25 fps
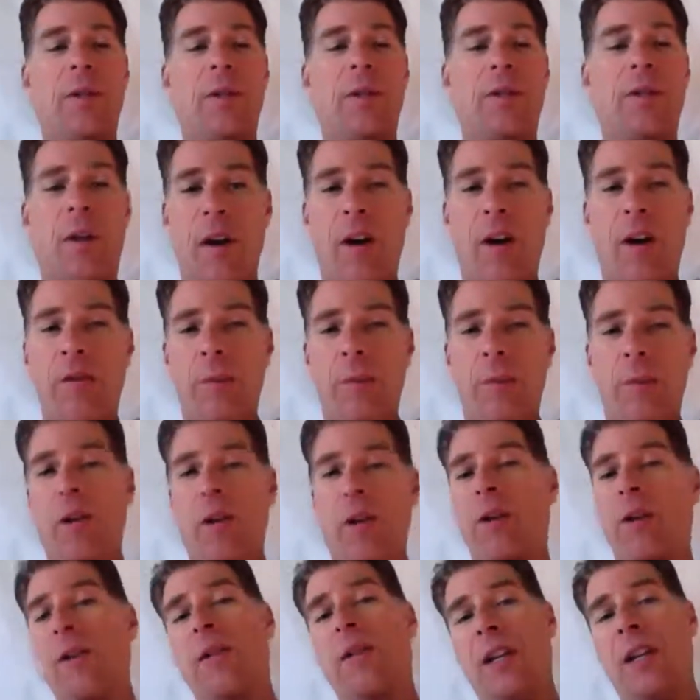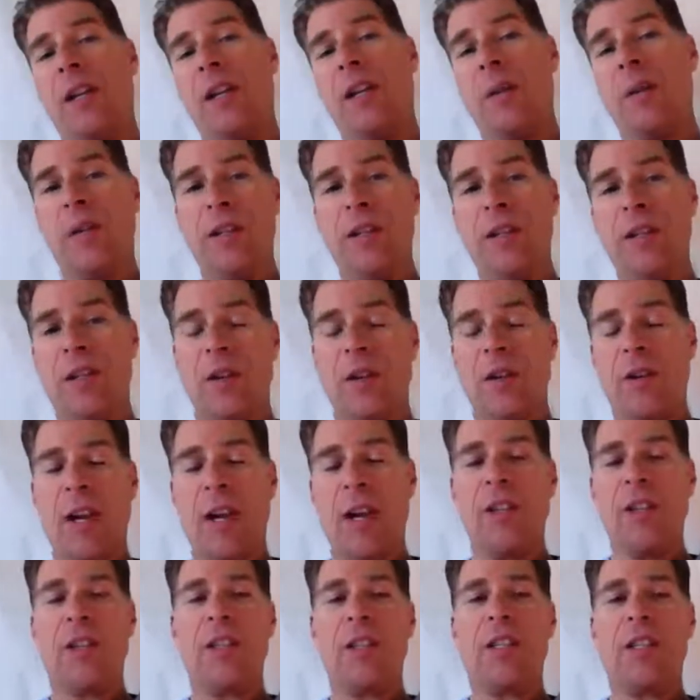far from you and even complete
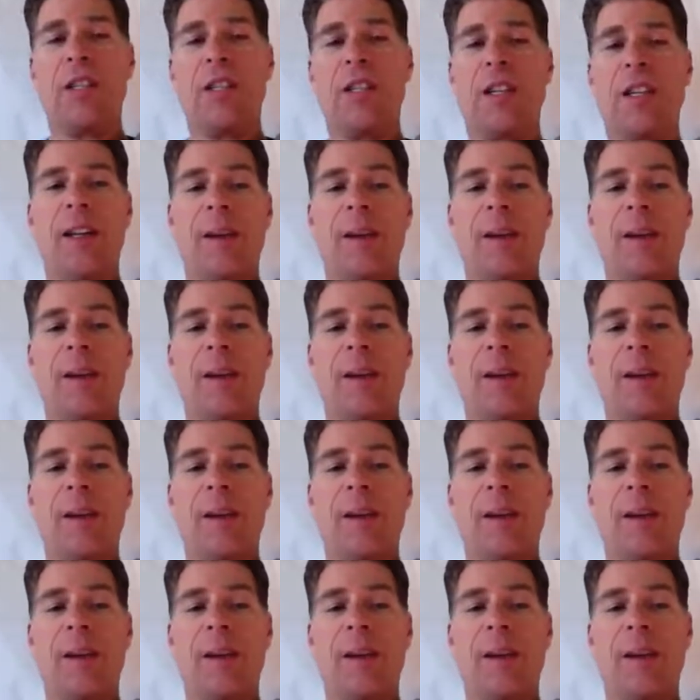strangers.